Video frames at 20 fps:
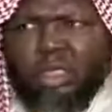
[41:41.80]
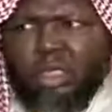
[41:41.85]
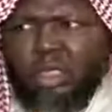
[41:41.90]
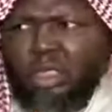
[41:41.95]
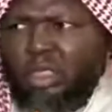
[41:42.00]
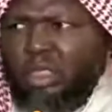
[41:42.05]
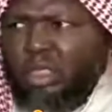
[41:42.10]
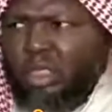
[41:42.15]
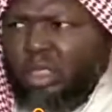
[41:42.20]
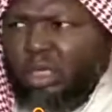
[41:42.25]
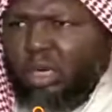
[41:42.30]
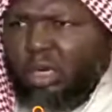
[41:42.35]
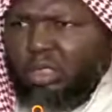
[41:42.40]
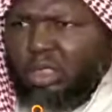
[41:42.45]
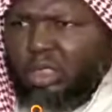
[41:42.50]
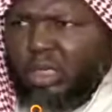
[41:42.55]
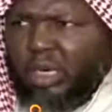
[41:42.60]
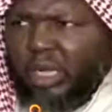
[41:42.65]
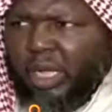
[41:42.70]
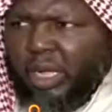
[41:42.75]

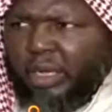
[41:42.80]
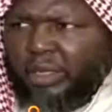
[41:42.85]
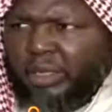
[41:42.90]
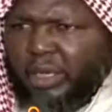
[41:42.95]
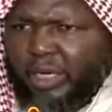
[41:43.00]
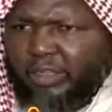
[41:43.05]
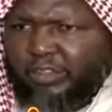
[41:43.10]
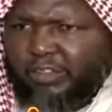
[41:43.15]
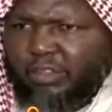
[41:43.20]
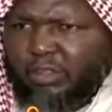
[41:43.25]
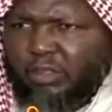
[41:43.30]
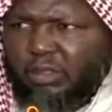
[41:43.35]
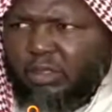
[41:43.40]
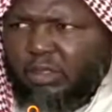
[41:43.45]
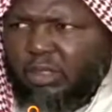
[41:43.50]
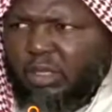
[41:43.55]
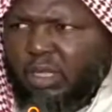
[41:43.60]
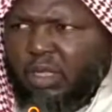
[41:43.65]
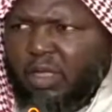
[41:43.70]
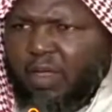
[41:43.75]
300 hectares,
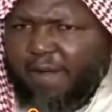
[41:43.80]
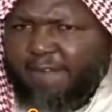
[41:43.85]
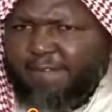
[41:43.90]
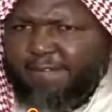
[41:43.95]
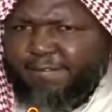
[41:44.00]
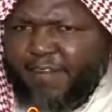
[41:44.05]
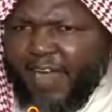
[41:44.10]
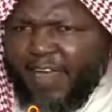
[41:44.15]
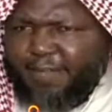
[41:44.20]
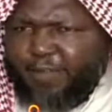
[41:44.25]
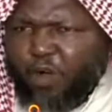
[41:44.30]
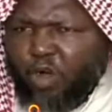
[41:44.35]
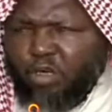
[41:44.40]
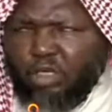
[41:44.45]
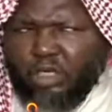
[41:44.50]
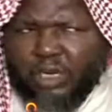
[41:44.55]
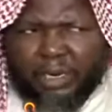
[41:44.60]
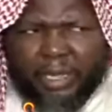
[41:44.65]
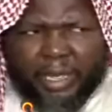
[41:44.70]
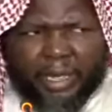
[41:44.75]

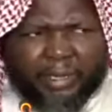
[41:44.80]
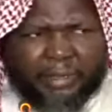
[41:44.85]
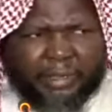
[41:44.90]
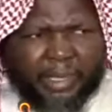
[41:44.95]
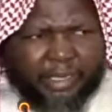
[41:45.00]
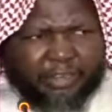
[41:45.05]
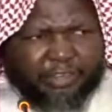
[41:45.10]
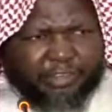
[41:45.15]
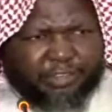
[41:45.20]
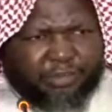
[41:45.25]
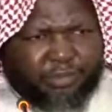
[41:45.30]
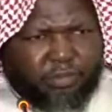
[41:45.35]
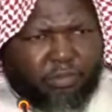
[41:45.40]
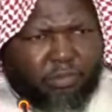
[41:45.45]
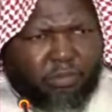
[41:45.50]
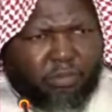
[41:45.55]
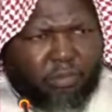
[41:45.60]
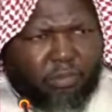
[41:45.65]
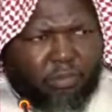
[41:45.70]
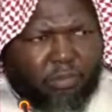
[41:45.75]
500 hectares.
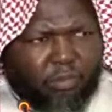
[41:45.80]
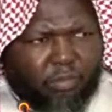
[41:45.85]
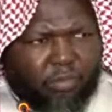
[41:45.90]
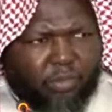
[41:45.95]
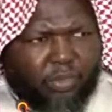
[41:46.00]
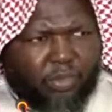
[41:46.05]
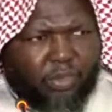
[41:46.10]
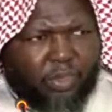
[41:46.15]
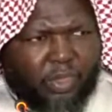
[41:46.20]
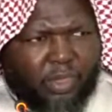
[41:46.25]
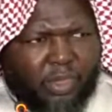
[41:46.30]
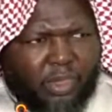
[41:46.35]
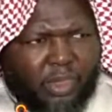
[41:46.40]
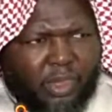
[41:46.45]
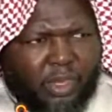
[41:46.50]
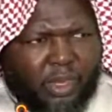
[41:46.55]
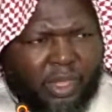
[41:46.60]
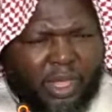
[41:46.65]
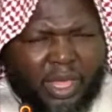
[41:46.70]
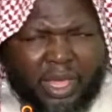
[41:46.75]

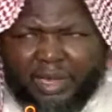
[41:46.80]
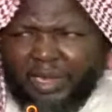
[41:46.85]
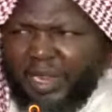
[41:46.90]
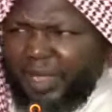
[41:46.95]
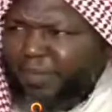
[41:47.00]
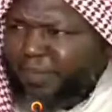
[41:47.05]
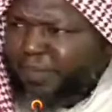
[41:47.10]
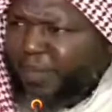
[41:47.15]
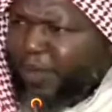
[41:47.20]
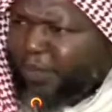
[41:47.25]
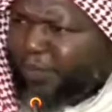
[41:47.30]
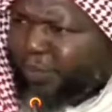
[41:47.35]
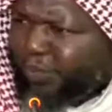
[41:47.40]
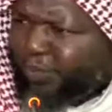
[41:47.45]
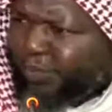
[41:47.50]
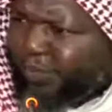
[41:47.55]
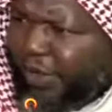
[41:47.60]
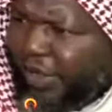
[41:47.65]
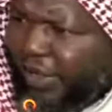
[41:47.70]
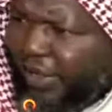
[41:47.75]
They may put
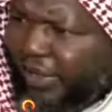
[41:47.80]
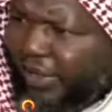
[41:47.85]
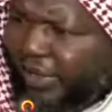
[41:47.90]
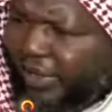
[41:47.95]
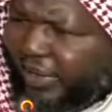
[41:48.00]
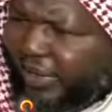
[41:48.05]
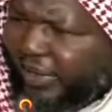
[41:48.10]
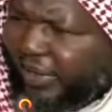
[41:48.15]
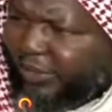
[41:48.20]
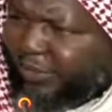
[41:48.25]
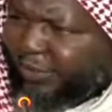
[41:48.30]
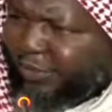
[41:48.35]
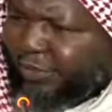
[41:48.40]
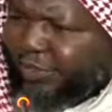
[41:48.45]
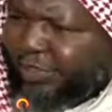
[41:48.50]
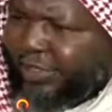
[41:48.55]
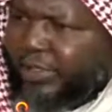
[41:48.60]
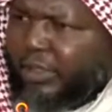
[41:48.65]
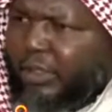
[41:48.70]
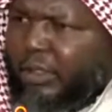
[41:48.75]
fine grass for
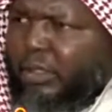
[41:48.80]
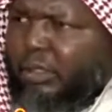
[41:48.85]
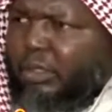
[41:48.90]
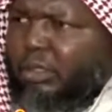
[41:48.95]
day.